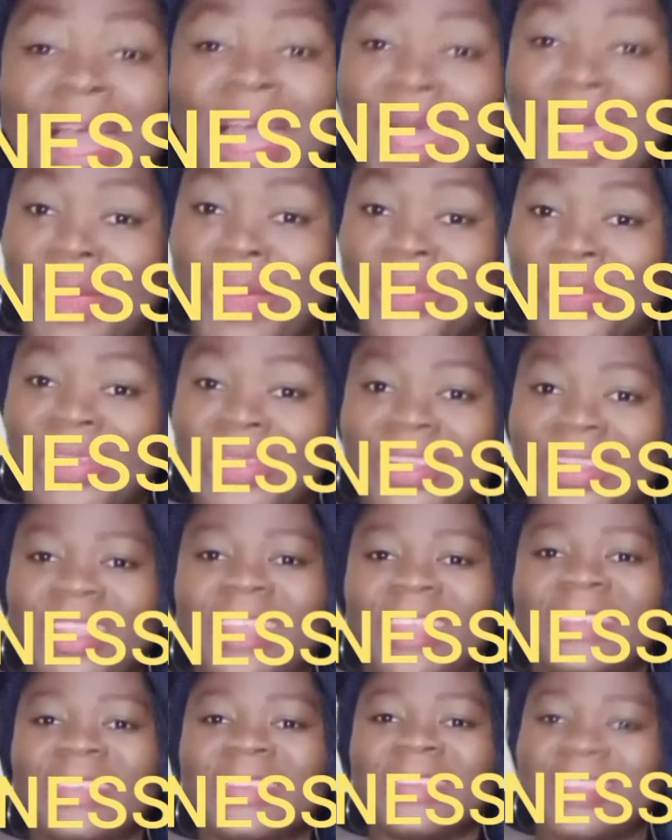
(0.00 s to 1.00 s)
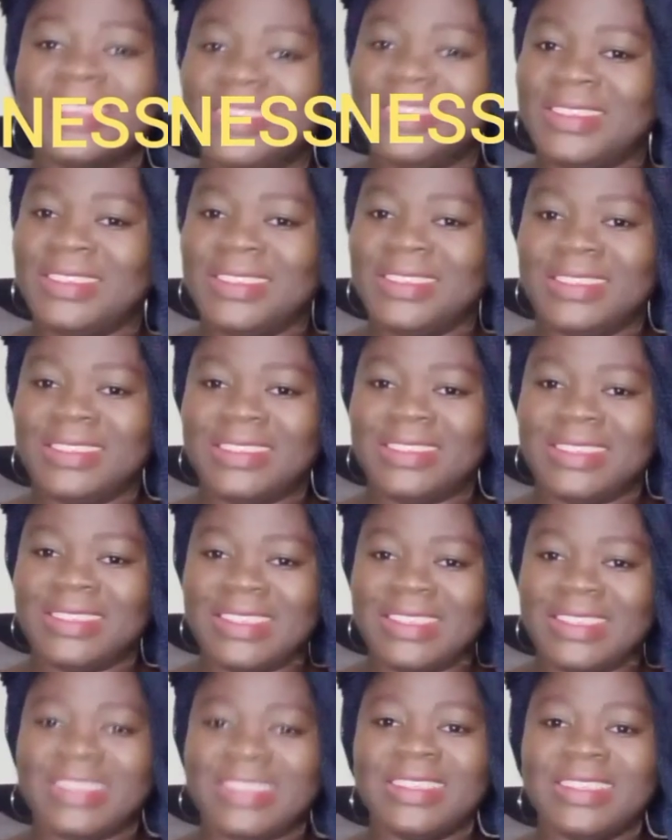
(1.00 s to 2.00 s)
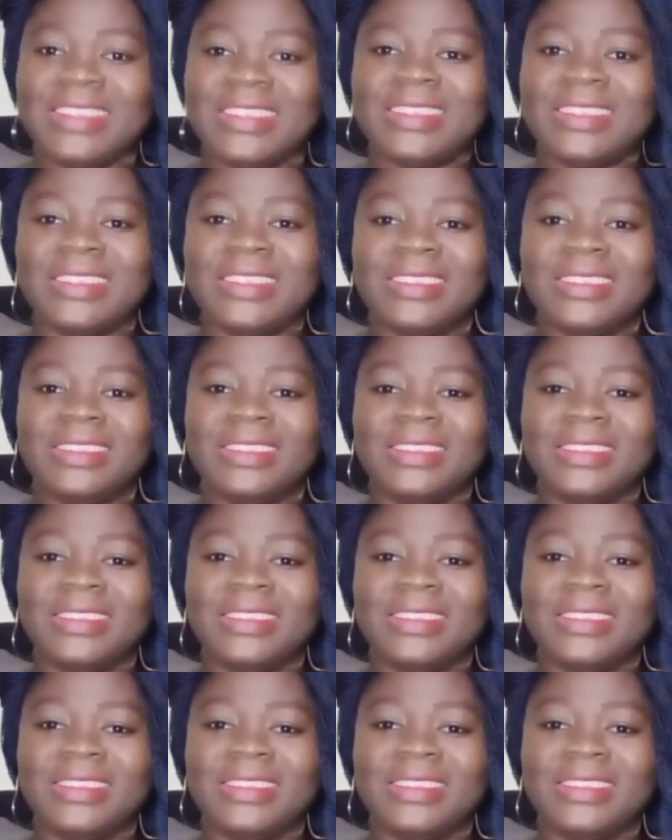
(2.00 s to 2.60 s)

Happiness is a decision.